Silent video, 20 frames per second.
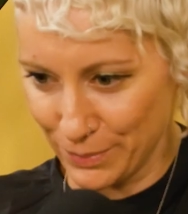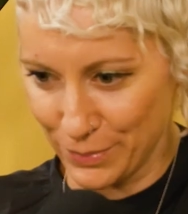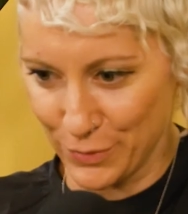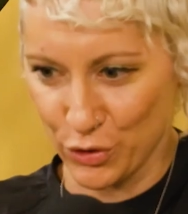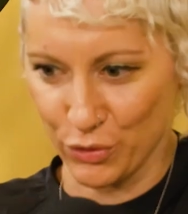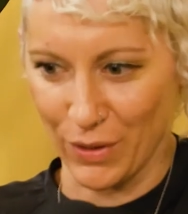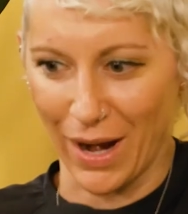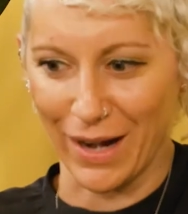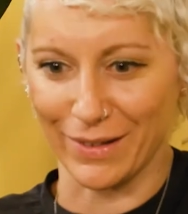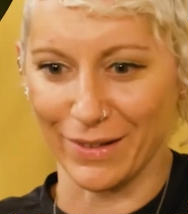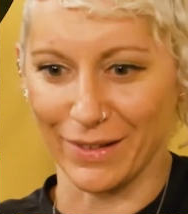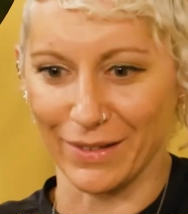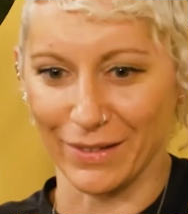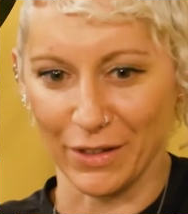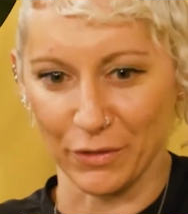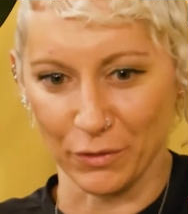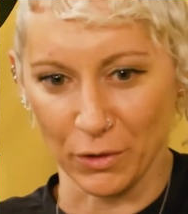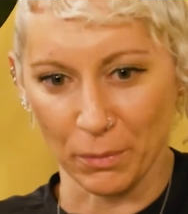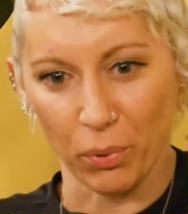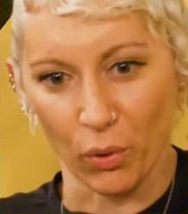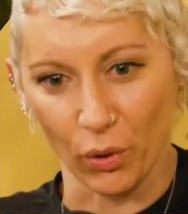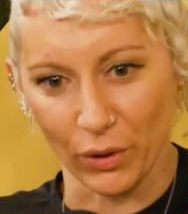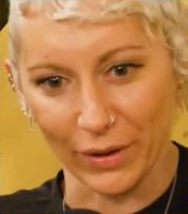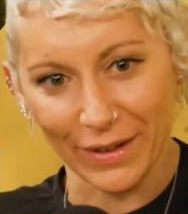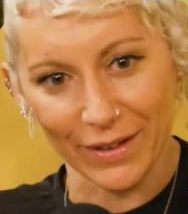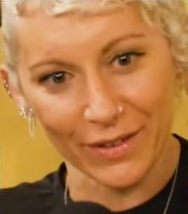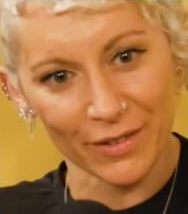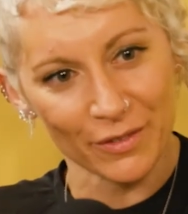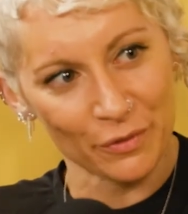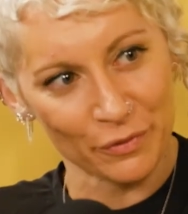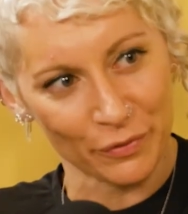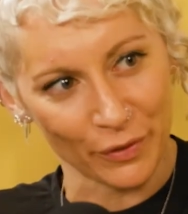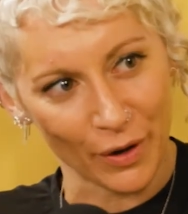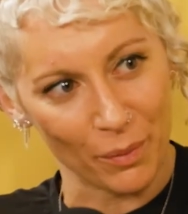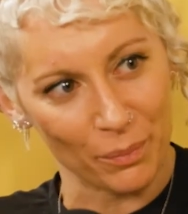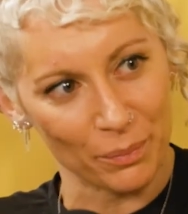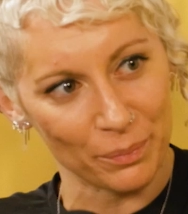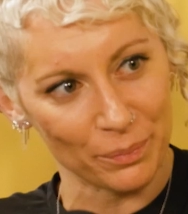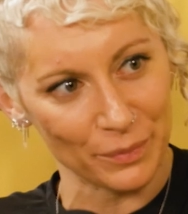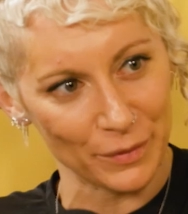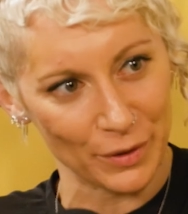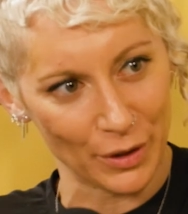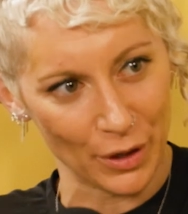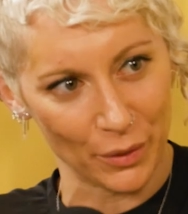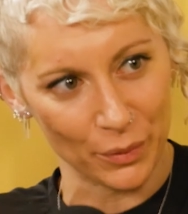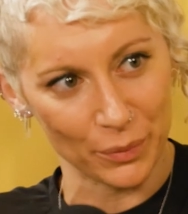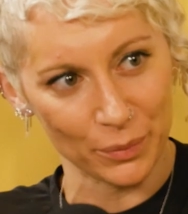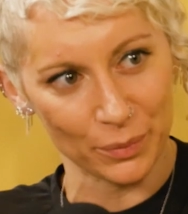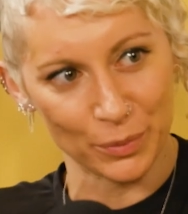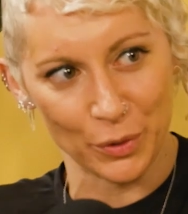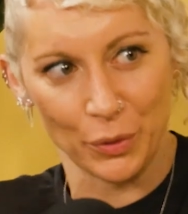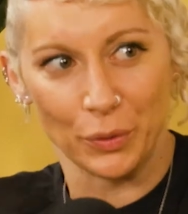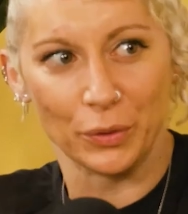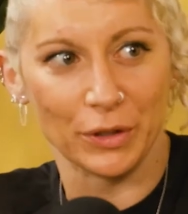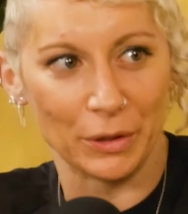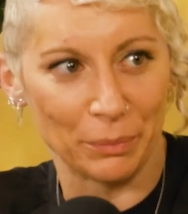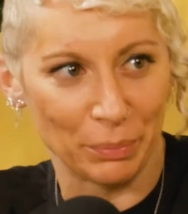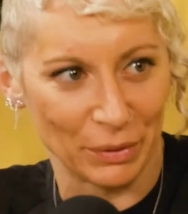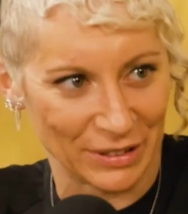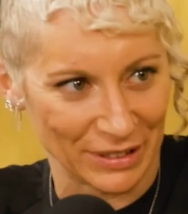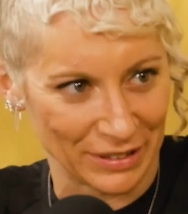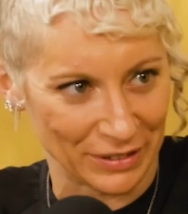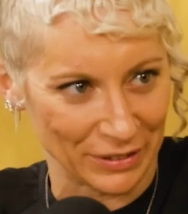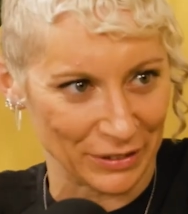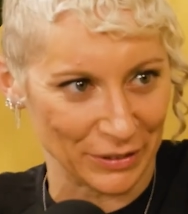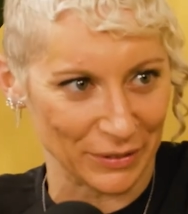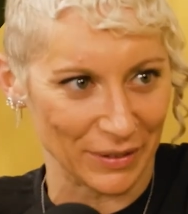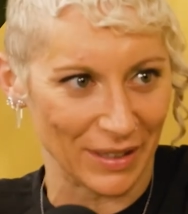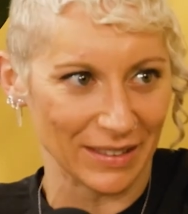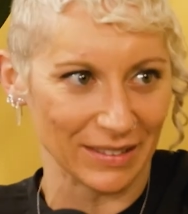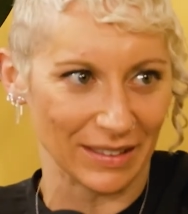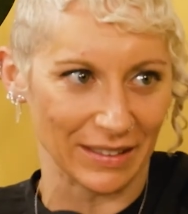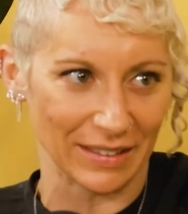tracking and reporting from, Google in particular, right?